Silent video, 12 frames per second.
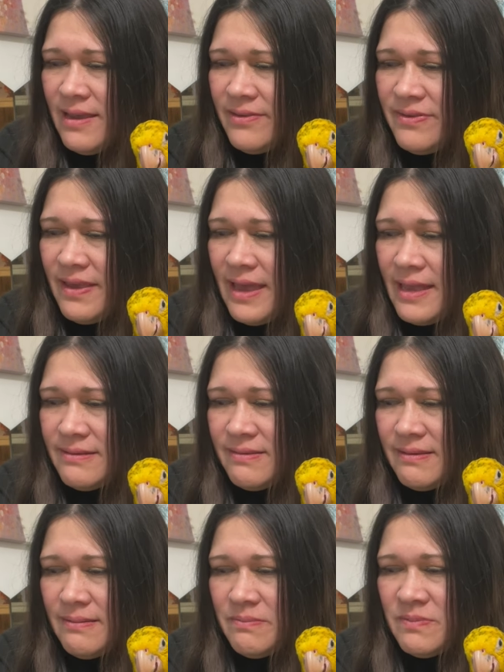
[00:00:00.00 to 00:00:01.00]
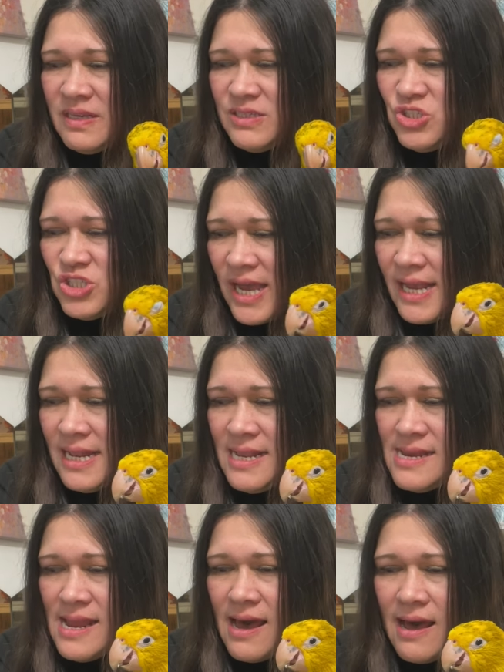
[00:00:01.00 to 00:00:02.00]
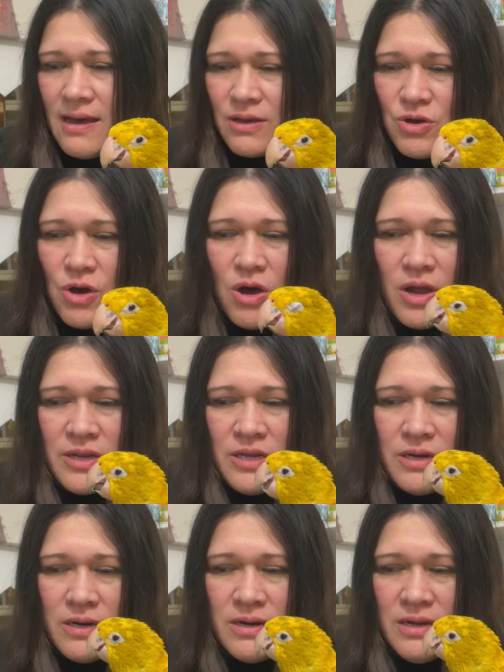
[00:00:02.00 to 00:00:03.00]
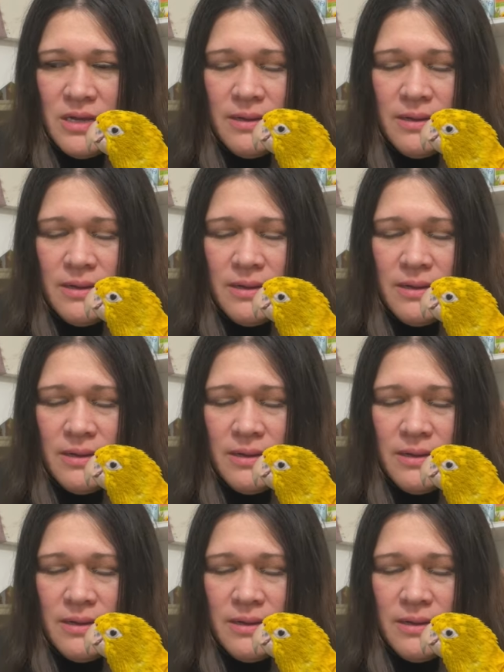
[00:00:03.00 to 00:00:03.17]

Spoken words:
that the Genia conure